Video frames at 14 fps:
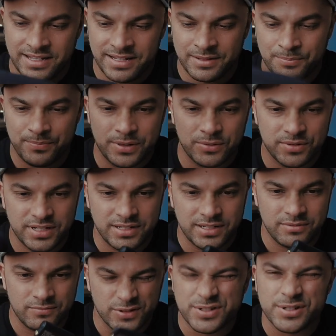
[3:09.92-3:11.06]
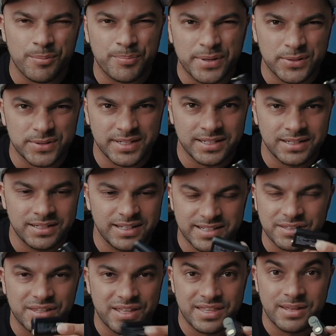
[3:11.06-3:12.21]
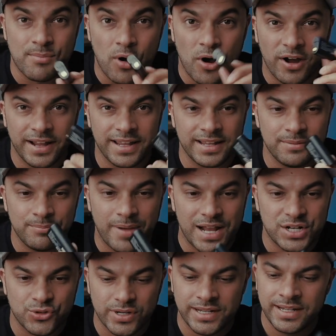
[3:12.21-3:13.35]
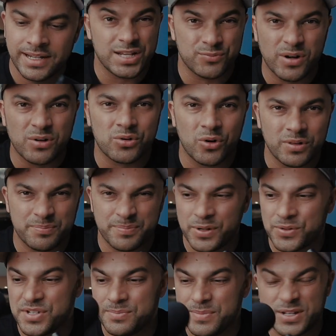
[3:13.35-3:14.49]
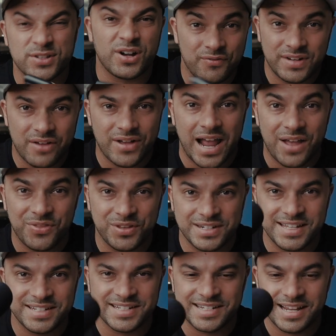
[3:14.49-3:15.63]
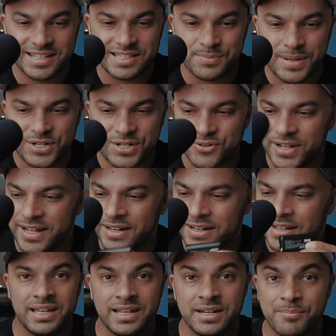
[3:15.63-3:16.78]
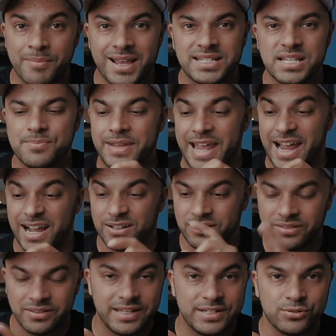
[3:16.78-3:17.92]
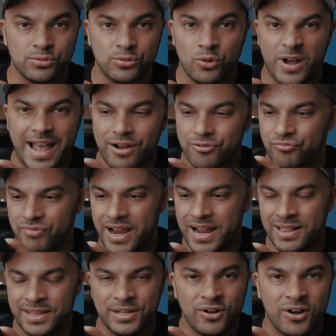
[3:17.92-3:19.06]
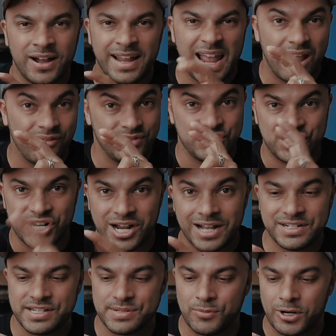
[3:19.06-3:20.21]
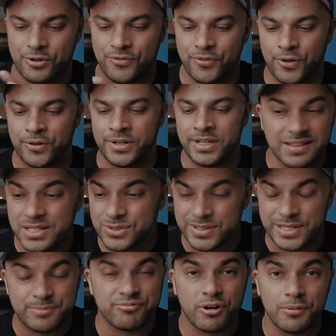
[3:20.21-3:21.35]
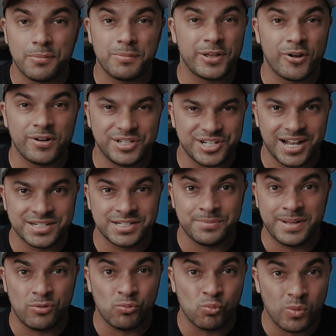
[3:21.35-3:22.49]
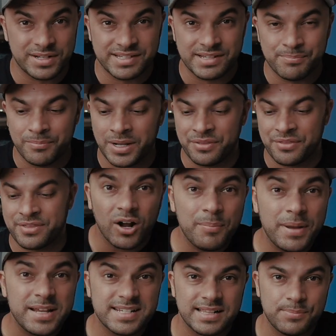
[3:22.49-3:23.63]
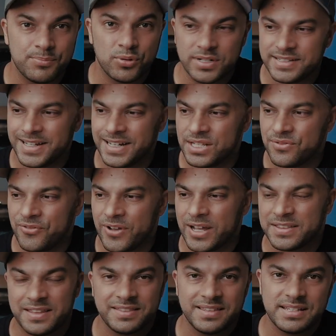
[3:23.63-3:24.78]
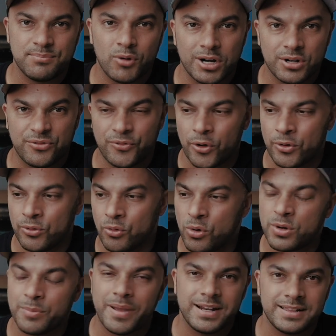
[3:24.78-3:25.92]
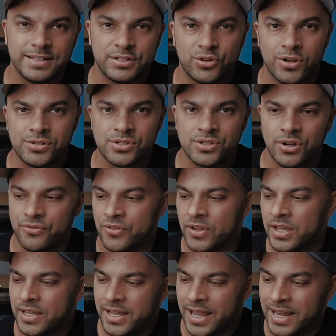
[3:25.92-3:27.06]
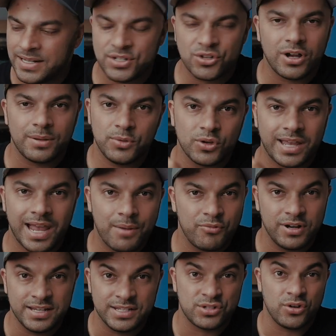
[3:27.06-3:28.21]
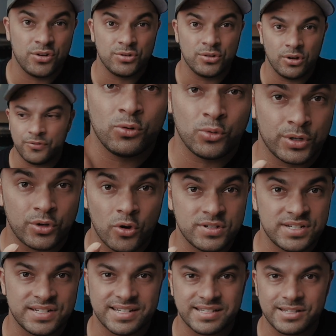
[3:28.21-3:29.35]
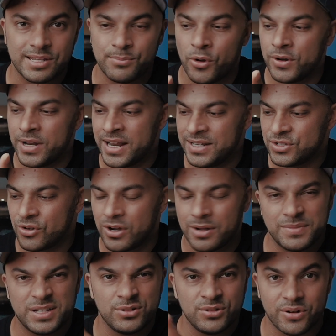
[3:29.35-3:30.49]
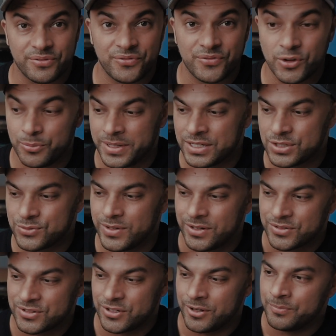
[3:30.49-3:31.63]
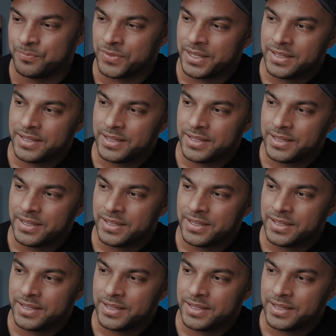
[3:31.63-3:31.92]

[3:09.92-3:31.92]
a built-in, well, it's not built-in, it's a lithium ion battery. I may as well call it built-in because I've never had the need to take this battery out. It amazes me how little or how rarely I have to charge this microphone. I literally probably only charge it about once a month. And I basically put it down to the fact that this microphone automatically turns off anytime your camera is turned off, or it goes into sleep mode anytime that you're not filming as well. So